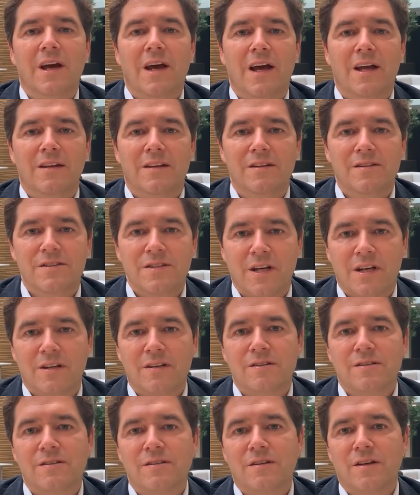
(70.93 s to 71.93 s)
And the
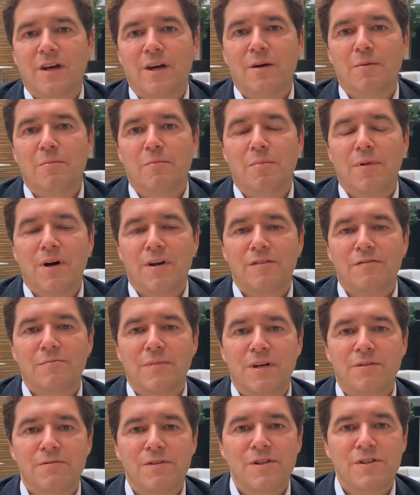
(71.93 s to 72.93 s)
second part of
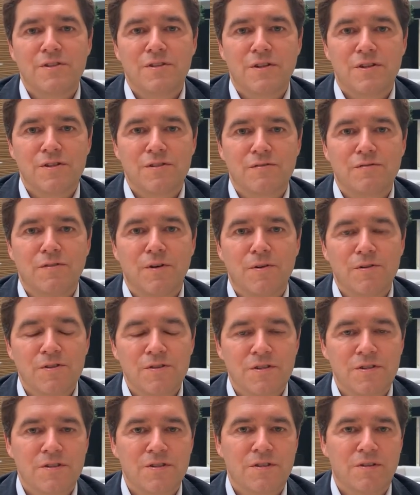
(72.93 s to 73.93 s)
my research
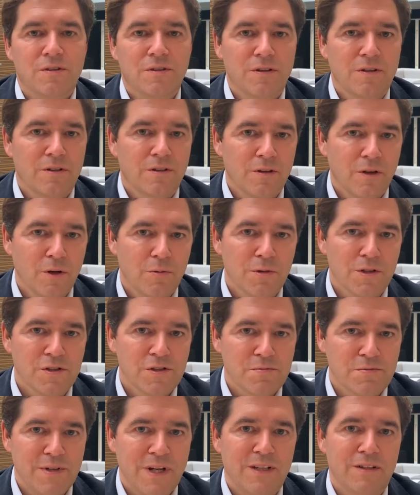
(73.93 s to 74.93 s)
focuses on the global
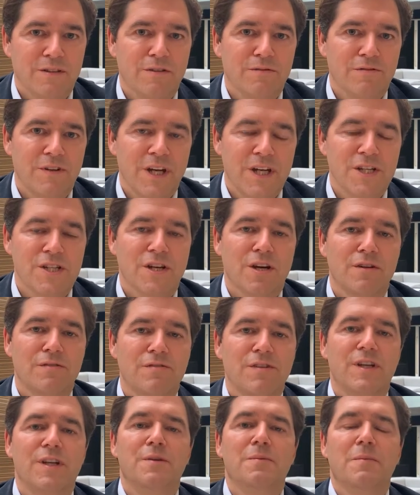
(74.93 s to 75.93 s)
spread of
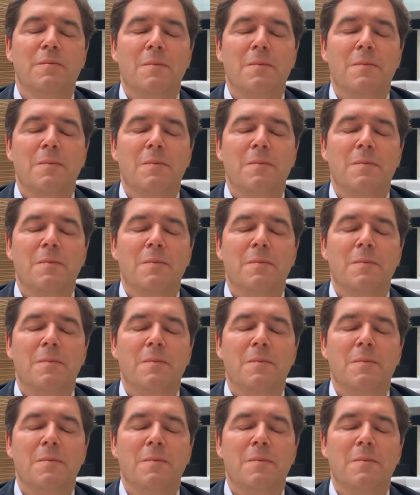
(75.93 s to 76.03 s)
HIV.